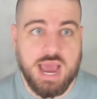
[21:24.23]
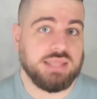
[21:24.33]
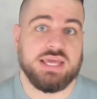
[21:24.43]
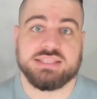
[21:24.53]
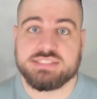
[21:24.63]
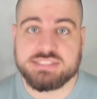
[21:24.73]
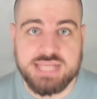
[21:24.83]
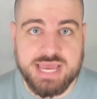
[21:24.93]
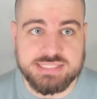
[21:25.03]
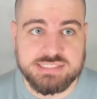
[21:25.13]
I like the
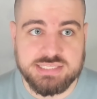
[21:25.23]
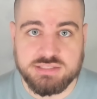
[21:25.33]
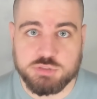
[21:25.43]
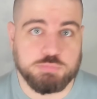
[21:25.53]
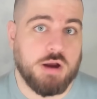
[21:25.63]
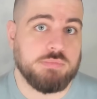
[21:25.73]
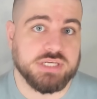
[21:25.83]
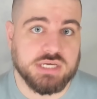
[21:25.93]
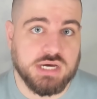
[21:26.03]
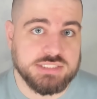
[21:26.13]
stats, and there's
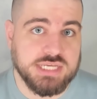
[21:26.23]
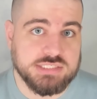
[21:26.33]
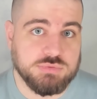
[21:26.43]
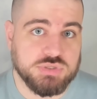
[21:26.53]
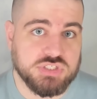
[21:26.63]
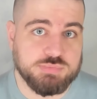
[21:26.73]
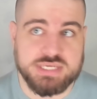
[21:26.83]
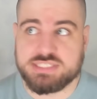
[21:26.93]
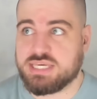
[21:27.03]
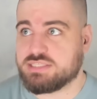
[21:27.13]
probably a context in which this
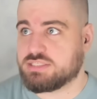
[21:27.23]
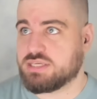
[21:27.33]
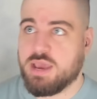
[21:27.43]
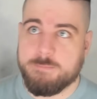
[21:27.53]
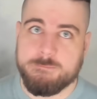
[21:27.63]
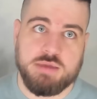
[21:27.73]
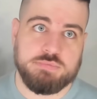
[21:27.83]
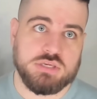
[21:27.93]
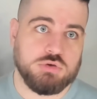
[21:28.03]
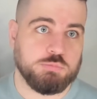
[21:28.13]
makes sense.
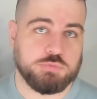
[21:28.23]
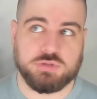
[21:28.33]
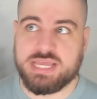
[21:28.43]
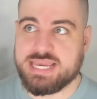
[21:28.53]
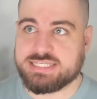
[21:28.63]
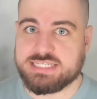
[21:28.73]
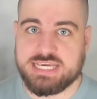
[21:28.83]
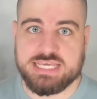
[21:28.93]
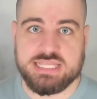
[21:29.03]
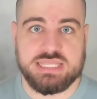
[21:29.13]
Maybe you play it
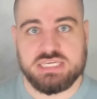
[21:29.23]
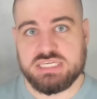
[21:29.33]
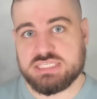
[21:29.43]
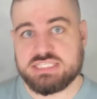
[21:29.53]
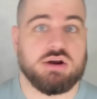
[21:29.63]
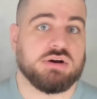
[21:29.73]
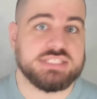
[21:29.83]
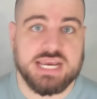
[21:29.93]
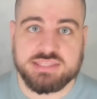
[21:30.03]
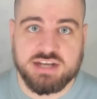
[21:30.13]
in the Sarah
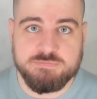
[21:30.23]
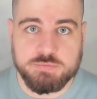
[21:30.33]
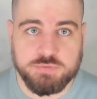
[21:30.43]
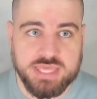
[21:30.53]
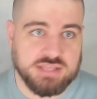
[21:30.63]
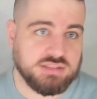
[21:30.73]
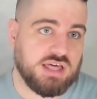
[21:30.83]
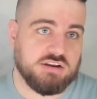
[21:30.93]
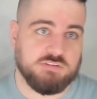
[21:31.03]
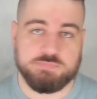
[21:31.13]
deck that I've been playing a
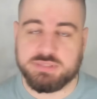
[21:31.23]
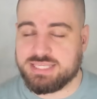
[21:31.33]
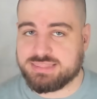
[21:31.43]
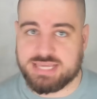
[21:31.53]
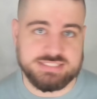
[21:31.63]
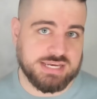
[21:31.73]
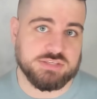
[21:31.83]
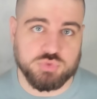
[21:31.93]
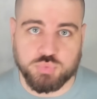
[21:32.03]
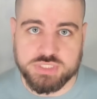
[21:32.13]
lot of, but, like, that deck
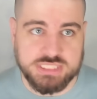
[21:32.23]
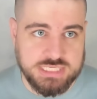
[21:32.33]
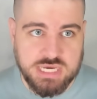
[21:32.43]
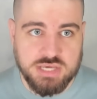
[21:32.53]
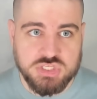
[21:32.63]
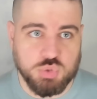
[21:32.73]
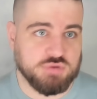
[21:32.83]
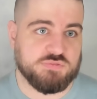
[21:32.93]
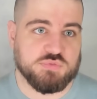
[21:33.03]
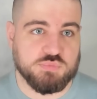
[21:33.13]
is really
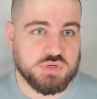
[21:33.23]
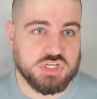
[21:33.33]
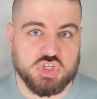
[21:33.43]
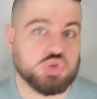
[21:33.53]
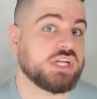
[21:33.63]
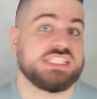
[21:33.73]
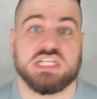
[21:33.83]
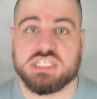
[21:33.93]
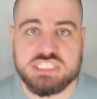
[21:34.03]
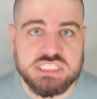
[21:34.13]
sort of
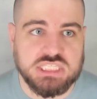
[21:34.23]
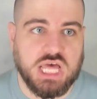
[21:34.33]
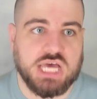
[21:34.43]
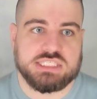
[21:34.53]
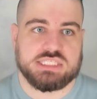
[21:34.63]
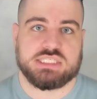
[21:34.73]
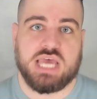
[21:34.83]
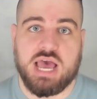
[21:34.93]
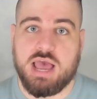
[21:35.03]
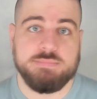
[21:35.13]
constricted on slots.
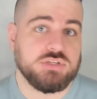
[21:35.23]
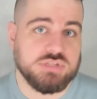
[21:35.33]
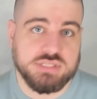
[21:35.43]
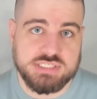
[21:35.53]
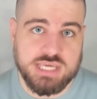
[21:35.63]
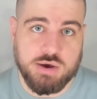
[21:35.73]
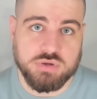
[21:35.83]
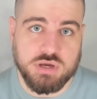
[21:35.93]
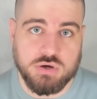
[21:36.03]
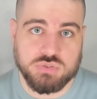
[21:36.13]
I'm interested to see
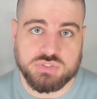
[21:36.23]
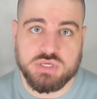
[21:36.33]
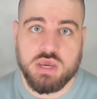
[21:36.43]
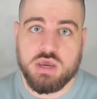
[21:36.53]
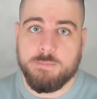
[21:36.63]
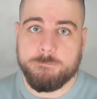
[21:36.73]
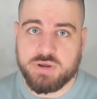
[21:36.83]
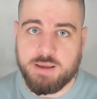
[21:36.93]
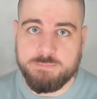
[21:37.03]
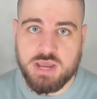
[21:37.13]
how it goes,
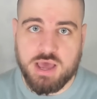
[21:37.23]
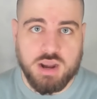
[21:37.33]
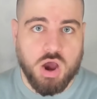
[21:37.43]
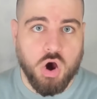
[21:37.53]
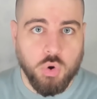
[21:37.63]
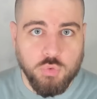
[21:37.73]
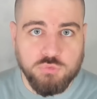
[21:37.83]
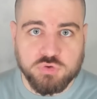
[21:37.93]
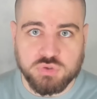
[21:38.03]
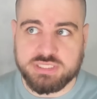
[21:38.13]
but I'm not
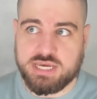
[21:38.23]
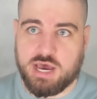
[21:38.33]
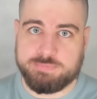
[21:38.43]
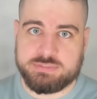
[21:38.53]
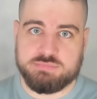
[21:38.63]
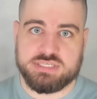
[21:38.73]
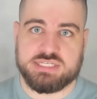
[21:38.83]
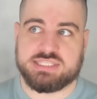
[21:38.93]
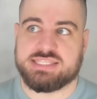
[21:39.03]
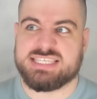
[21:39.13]
overly
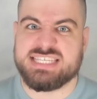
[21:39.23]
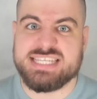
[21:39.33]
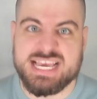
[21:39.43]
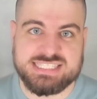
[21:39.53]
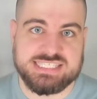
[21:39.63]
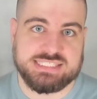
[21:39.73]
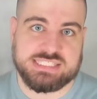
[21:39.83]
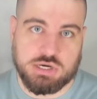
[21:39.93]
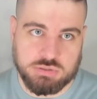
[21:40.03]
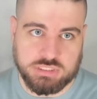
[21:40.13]
optimistic that this
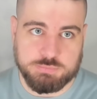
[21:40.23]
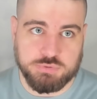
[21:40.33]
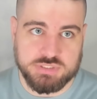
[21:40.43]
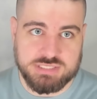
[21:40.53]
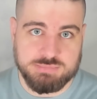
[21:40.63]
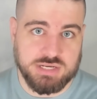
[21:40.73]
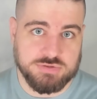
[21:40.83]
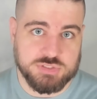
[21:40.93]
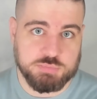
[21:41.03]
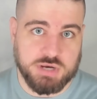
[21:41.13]
necessarily puts him in a
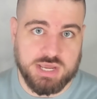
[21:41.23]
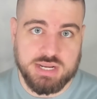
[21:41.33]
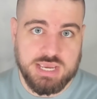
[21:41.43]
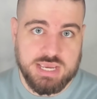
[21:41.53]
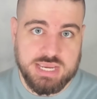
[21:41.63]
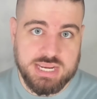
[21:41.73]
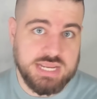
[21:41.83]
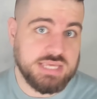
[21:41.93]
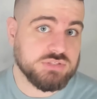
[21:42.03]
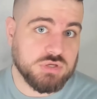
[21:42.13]
good spot. It
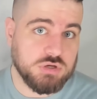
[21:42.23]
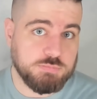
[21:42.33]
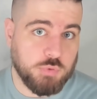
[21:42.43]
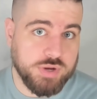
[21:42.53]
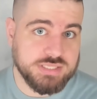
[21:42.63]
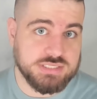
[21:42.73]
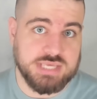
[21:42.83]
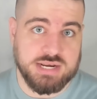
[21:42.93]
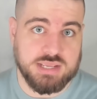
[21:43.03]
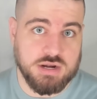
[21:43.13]
is good points
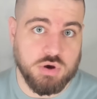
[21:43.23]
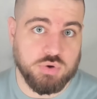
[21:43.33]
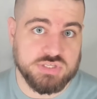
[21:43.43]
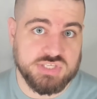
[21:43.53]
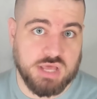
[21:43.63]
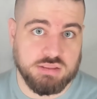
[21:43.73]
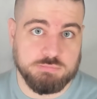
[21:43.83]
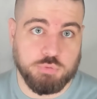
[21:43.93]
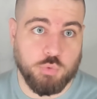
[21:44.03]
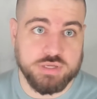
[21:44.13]
and can go in a
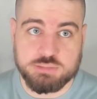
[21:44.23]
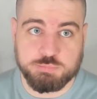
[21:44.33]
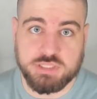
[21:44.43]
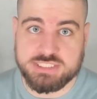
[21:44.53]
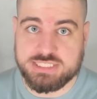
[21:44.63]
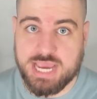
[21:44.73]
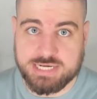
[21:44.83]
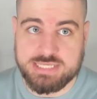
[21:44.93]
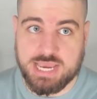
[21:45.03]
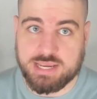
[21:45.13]
solid points plus
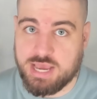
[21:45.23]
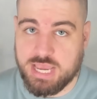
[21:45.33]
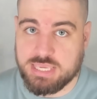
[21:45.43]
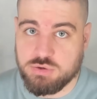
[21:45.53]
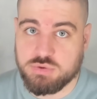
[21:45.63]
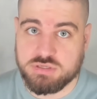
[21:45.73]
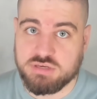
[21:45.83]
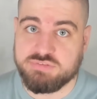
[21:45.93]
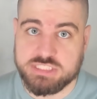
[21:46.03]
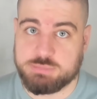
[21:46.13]
tech deck. You could
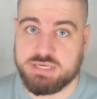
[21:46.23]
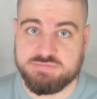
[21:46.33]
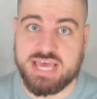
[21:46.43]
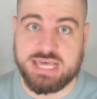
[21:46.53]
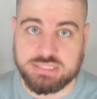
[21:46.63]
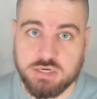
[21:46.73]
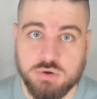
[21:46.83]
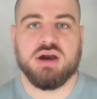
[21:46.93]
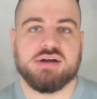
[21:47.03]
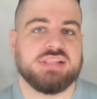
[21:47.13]
convince me of that,
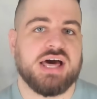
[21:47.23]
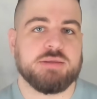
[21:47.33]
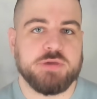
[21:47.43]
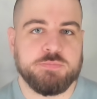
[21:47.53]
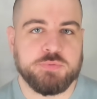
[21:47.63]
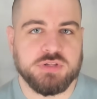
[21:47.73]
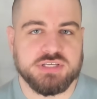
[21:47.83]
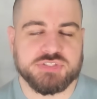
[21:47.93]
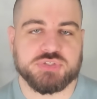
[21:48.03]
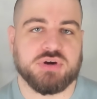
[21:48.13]
though. A lot of
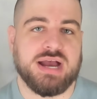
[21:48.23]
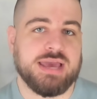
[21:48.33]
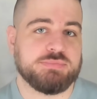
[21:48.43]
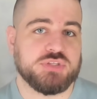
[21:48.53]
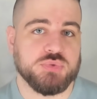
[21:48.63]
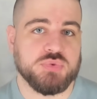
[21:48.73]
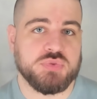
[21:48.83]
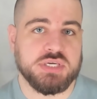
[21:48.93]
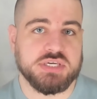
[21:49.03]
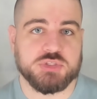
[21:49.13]
people ascribe to
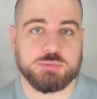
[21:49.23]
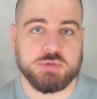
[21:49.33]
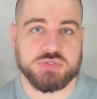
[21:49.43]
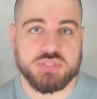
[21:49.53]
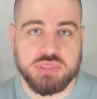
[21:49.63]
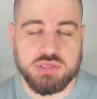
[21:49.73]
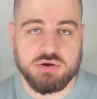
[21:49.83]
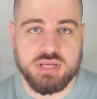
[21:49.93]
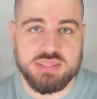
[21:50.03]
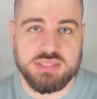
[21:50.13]
the conspiracy
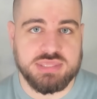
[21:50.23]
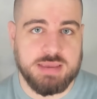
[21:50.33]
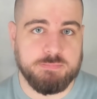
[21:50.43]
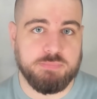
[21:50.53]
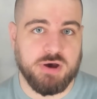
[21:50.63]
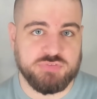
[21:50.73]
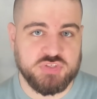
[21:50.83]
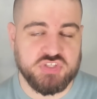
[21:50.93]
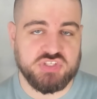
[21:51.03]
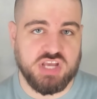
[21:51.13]
theory that they buff
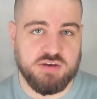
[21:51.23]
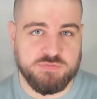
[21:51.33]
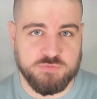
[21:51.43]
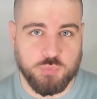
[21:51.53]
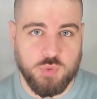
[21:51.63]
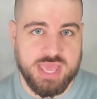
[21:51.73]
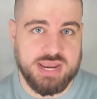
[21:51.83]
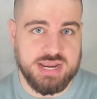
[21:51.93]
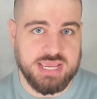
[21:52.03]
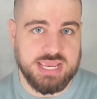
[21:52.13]
stuff
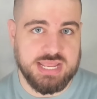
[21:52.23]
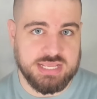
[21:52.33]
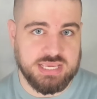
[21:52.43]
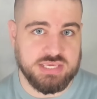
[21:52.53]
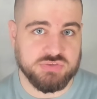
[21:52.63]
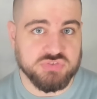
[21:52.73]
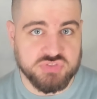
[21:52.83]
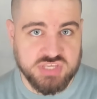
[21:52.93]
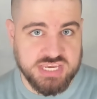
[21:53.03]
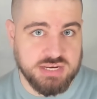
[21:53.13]
when it
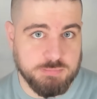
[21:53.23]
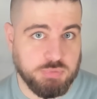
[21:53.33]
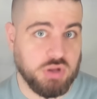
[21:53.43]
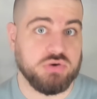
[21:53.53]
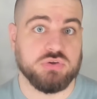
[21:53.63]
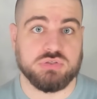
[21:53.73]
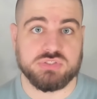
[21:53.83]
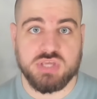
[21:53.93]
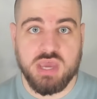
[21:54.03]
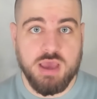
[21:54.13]
is in
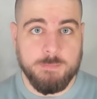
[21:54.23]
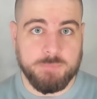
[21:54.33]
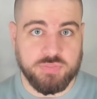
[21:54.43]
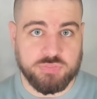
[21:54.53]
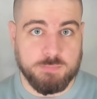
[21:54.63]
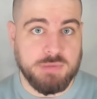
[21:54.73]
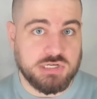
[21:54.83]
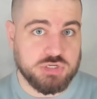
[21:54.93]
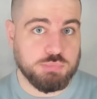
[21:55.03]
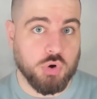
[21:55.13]
bundles, but the
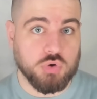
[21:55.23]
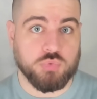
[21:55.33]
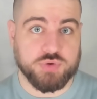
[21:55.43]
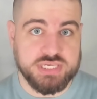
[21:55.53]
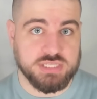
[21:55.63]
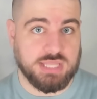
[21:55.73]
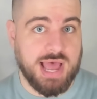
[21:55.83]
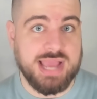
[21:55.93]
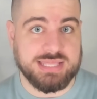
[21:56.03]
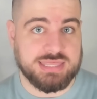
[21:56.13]
much more real,
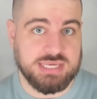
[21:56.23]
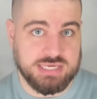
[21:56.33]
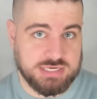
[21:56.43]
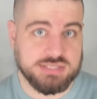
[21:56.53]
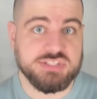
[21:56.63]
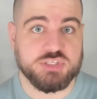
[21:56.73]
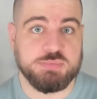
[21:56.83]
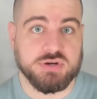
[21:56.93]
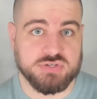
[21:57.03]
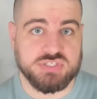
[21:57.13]
I think,
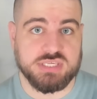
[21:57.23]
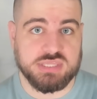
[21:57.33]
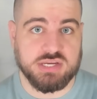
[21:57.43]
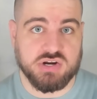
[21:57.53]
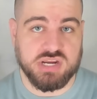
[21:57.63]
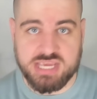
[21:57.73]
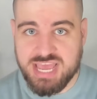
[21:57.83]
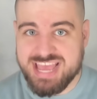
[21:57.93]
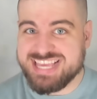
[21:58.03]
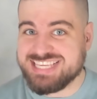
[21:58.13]
conspiracy
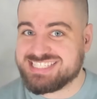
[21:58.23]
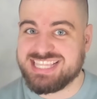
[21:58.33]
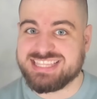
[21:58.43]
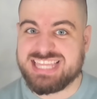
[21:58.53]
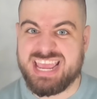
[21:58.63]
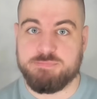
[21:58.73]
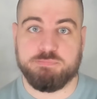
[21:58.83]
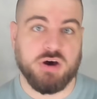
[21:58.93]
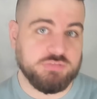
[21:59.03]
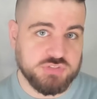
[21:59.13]
theory is that they
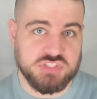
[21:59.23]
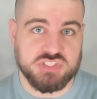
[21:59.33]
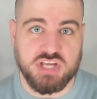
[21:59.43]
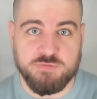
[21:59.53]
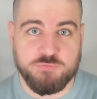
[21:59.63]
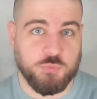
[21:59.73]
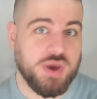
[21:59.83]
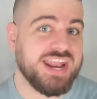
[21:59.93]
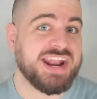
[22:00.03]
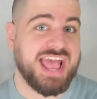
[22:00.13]
buff stuff
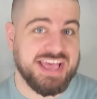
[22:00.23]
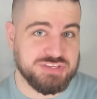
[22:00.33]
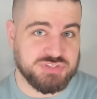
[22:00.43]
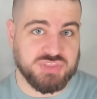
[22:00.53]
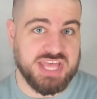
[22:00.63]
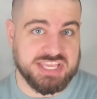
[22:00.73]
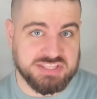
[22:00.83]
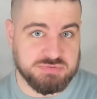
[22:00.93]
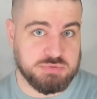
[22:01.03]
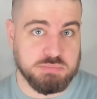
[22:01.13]
when it has, like,
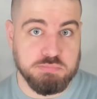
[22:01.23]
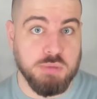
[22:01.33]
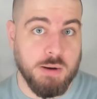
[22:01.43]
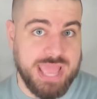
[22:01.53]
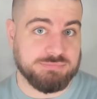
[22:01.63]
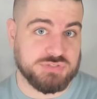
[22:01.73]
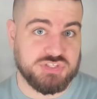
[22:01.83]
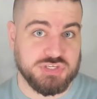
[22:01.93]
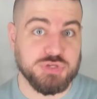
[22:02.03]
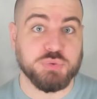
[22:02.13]

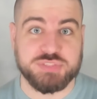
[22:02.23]
MCU